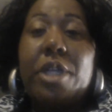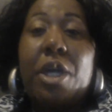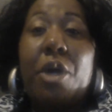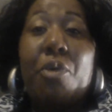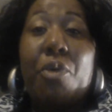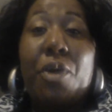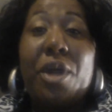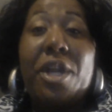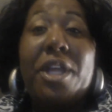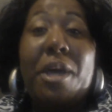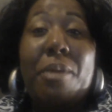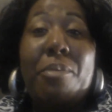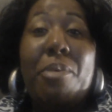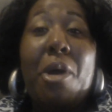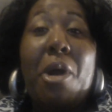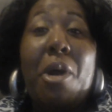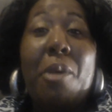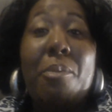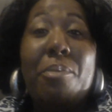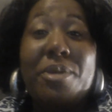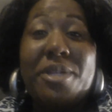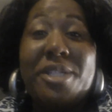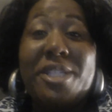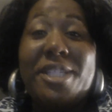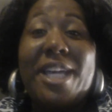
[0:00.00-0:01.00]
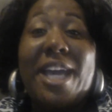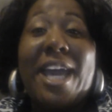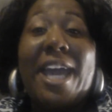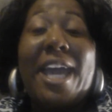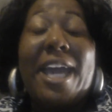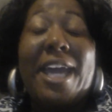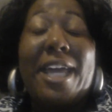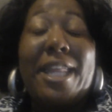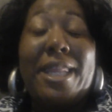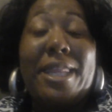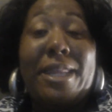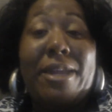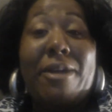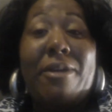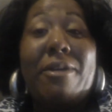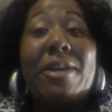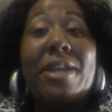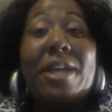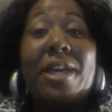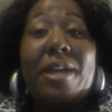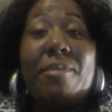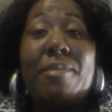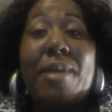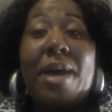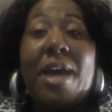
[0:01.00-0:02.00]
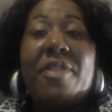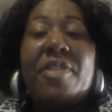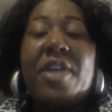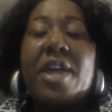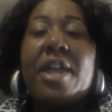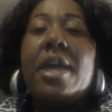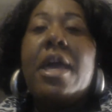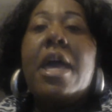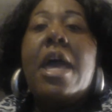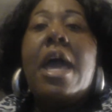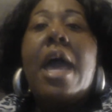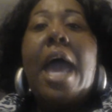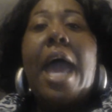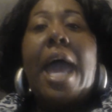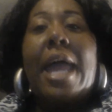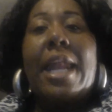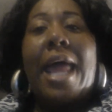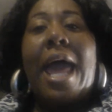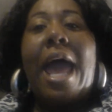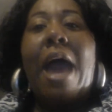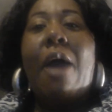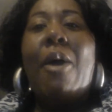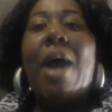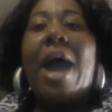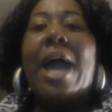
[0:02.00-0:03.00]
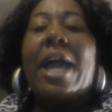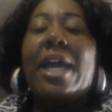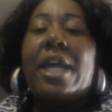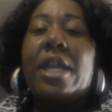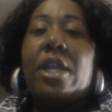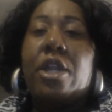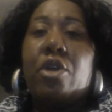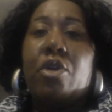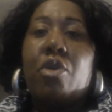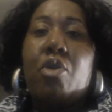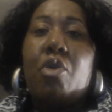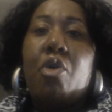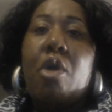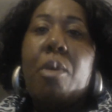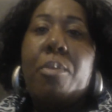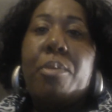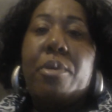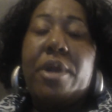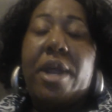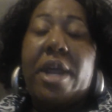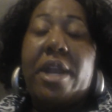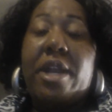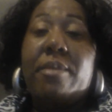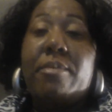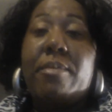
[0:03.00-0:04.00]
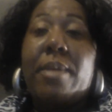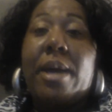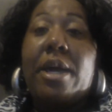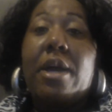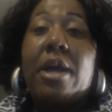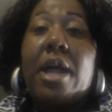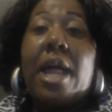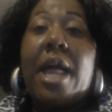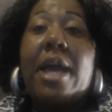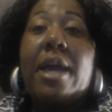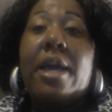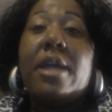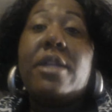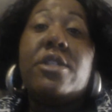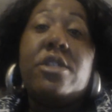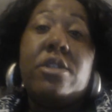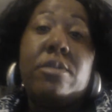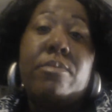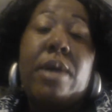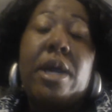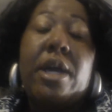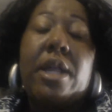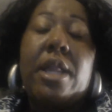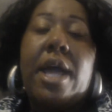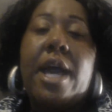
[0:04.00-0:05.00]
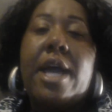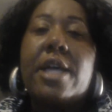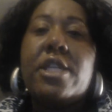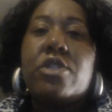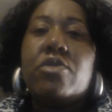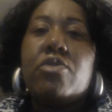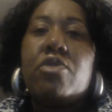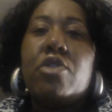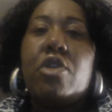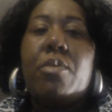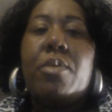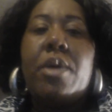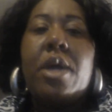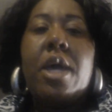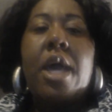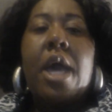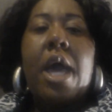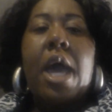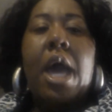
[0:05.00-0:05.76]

reading up on Piaget and learning about that and how I can incorporate it into my classroom,